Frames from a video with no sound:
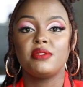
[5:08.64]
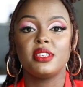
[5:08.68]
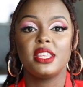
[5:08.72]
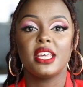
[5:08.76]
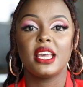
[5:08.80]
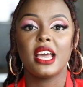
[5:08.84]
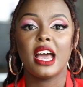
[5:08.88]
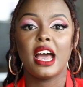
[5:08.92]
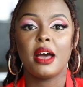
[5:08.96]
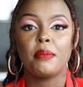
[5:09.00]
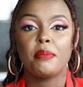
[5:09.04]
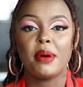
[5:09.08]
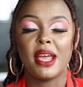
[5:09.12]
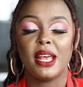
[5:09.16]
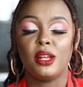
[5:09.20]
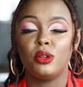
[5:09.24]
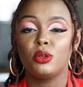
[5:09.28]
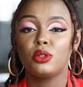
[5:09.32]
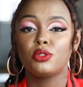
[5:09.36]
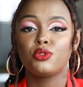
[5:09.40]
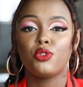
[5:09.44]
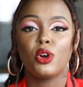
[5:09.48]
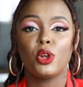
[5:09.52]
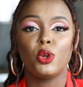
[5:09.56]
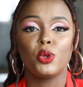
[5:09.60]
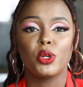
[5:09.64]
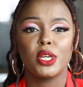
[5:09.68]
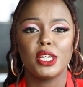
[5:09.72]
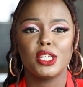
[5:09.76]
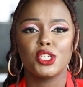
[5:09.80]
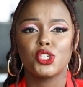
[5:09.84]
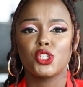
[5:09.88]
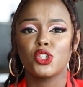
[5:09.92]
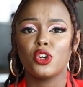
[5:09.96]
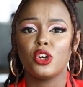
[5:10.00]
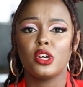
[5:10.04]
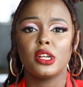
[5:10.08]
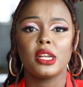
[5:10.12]
everything up I looked for a
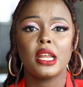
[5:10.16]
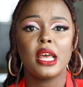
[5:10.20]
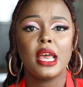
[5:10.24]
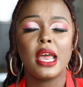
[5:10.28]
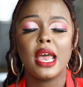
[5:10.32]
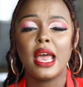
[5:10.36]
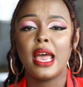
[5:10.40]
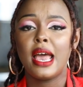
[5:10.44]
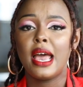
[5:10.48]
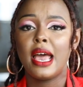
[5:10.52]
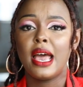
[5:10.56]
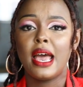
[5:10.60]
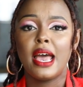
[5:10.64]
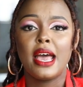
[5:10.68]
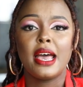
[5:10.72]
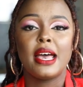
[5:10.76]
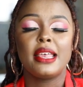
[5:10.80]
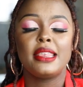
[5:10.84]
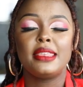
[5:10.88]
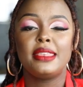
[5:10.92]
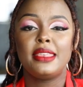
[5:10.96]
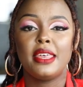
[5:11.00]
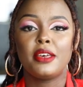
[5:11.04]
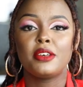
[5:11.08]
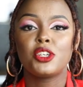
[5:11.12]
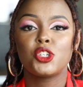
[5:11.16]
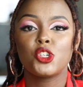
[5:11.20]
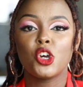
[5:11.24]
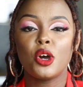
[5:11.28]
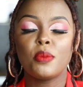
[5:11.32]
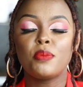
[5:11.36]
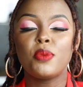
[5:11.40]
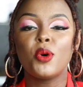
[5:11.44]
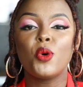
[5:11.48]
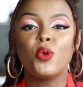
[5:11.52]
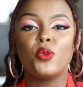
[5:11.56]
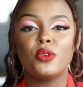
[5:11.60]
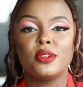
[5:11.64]
location the
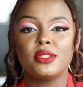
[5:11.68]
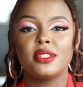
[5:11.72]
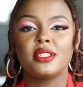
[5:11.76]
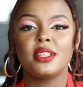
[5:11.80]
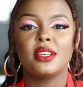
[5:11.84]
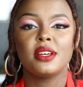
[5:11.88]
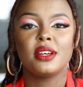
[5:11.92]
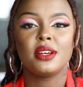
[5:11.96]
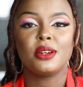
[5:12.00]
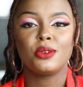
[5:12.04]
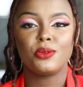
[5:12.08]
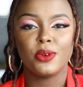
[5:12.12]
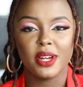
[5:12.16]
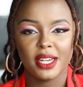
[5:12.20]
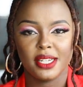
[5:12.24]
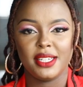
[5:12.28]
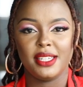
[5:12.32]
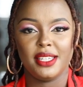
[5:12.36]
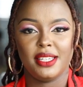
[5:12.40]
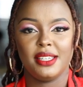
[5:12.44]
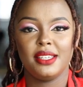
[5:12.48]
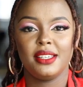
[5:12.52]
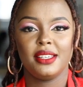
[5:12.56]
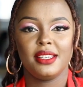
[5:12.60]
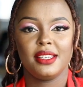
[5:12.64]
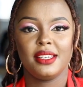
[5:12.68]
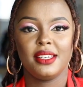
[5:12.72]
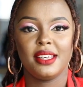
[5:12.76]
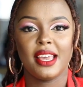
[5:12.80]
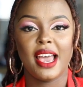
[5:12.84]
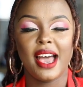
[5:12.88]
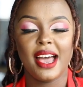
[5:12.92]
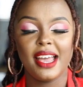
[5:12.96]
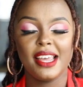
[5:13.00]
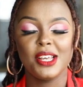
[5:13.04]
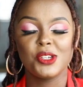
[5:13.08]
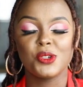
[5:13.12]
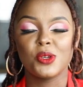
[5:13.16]
shop was ready
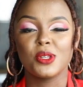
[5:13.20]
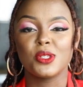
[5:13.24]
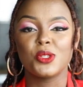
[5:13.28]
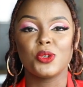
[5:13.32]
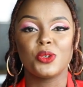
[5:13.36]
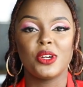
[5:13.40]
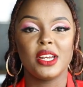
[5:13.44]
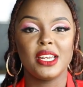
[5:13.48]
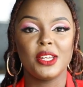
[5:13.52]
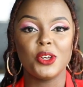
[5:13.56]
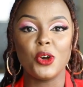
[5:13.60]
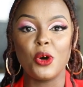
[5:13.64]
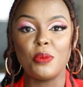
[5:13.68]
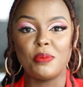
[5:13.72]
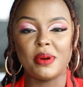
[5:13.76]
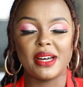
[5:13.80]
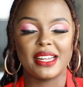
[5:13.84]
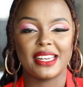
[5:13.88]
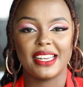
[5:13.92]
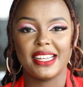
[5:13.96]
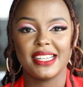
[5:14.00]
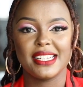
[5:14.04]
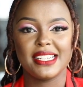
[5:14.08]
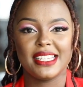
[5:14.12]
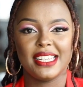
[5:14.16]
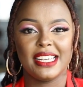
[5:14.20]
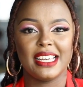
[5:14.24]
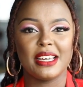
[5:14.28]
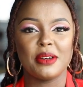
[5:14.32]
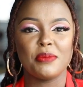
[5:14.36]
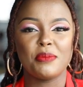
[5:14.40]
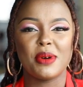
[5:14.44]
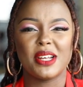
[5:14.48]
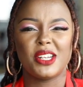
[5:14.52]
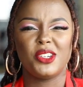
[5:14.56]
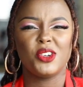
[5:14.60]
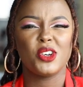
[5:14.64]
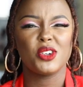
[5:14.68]
yeah it was already operating
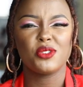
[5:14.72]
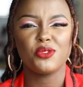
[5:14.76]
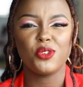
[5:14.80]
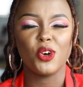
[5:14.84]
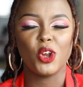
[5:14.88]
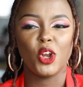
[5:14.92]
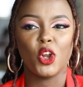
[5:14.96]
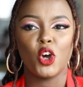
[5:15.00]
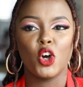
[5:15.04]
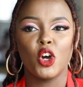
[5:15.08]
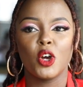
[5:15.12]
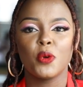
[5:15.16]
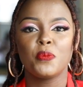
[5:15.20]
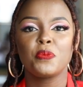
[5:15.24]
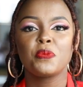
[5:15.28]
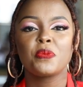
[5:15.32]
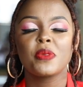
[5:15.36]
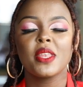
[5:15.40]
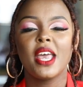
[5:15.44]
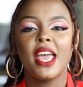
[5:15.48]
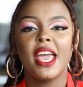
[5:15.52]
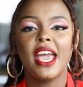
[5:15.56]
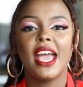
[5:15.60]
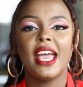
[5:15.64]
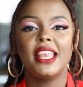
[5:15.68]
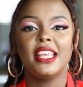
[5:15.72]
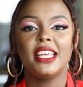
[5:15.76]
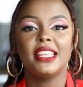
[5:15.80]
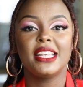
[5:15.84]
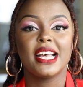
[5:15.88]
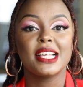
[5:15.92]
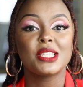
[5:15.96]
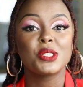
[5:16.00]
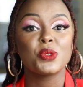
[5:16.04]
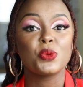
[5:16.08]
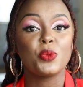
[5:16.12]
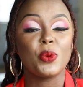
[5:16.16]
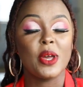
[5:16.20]
but not for long and then
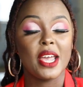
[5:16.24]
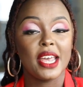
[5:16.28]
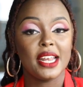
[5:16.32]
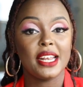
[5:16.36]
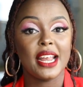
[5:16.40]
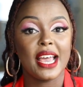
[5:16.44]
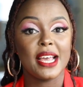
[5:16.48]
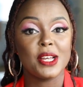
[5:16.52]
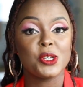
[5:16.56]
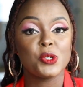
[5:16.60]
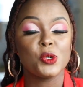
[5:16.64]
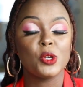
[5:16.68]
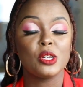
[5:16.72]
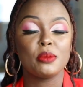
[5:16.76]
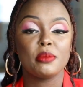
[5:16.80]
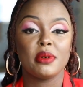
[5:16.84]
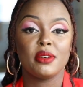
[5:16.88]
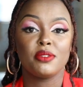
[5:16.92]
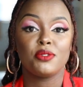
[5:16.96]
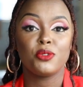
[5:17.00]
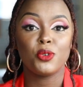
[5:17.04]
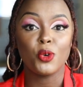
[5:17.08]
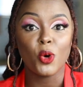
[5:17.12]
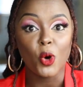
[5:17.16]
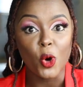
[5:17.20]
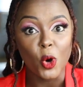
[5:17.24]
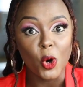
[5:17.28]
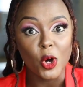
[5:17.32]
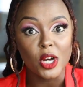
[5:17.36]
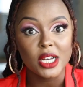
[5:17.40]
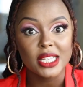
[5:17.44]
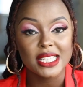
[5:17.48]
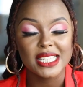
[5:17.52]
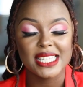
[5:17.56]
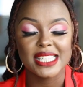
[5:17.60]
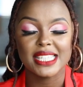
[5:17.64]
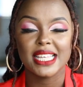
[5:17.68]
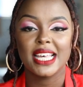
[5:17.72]
that's when i told my
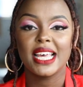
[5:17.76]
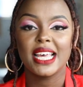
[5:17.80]
folks